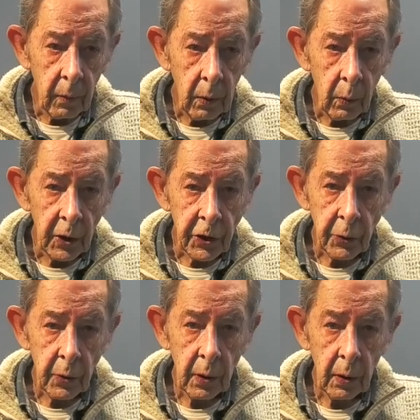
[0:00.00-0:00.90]
which
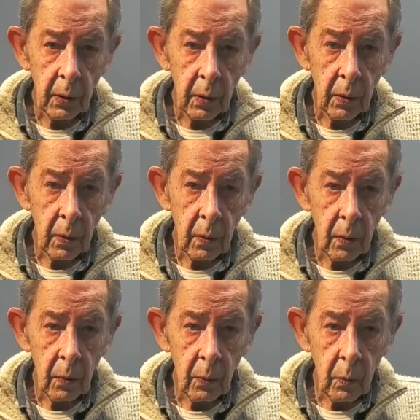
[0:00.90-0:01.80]

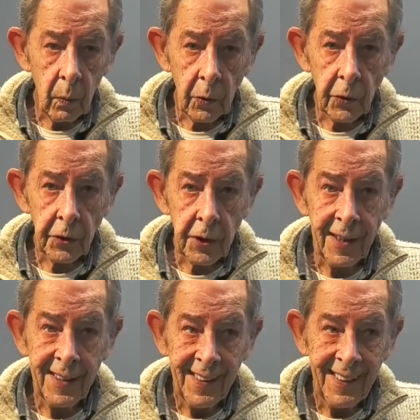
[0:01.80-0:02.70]

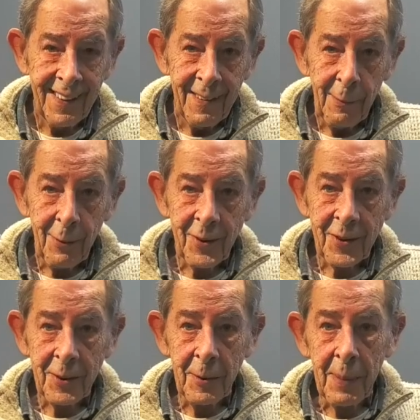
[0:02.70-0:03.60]
wasn't
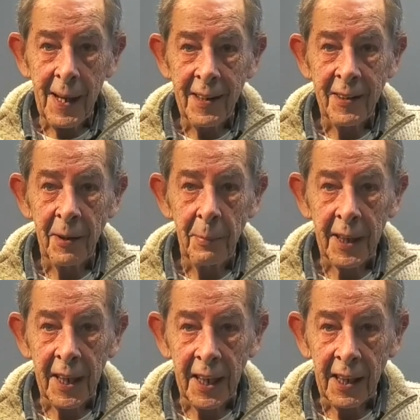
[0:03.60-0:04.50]
too bad in the
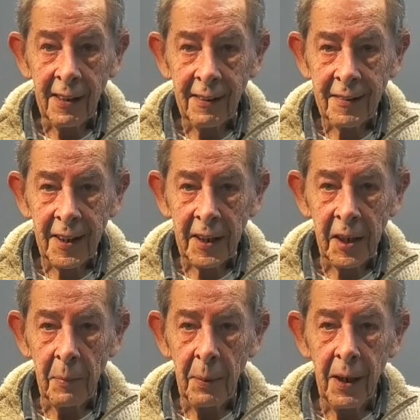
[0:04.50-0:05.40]
beginning. Taking it
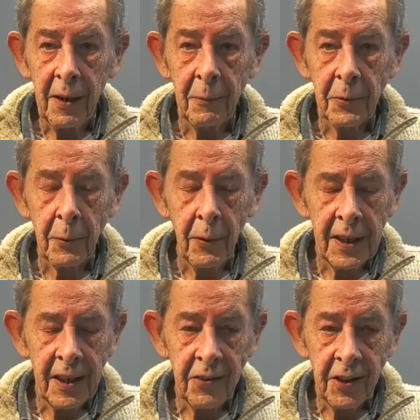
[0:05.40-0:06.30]
apart was quite
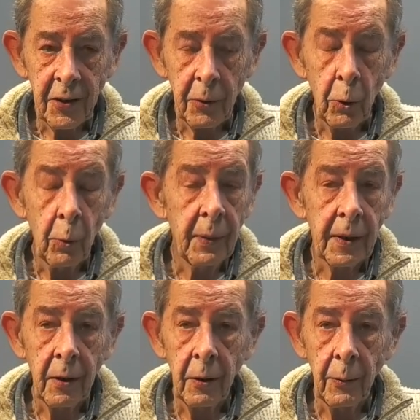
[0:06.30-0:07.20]
easy. The Hornby
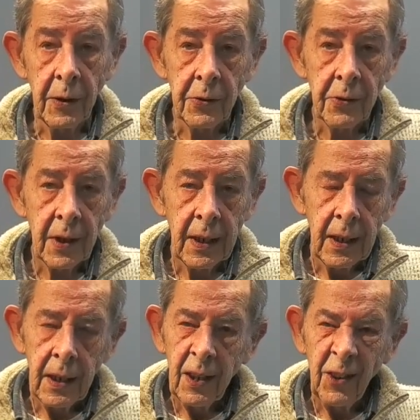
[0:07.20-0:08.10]
glue is
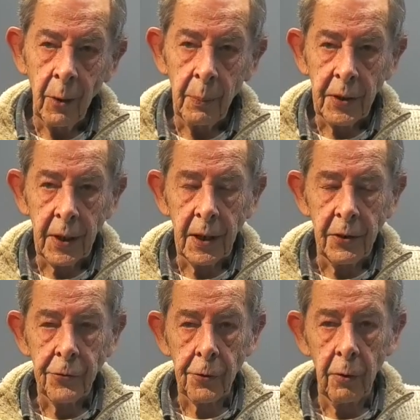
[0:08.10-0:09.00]
not particularly
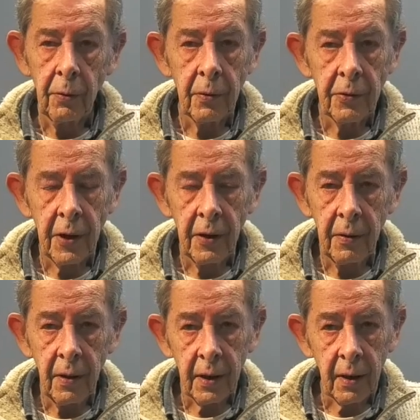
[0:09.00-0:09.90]
strong, so
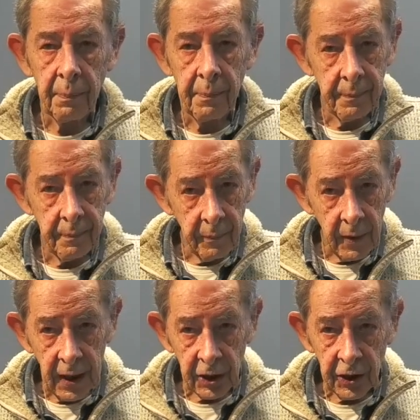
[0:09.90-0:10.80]
I could
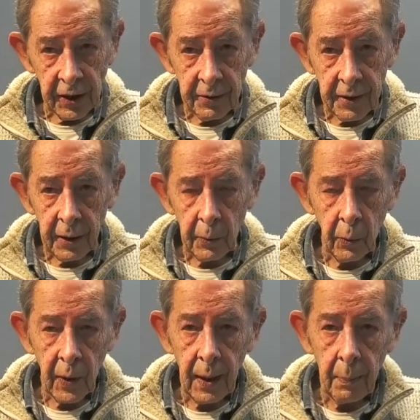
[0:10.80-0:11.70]
actually take all
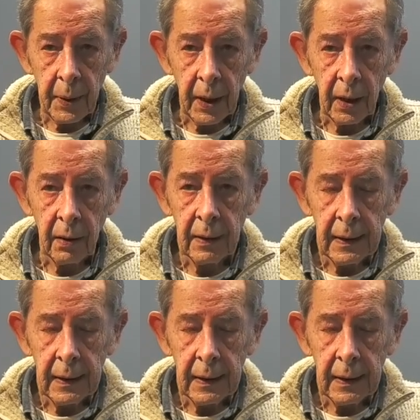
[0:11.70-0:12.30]
that apart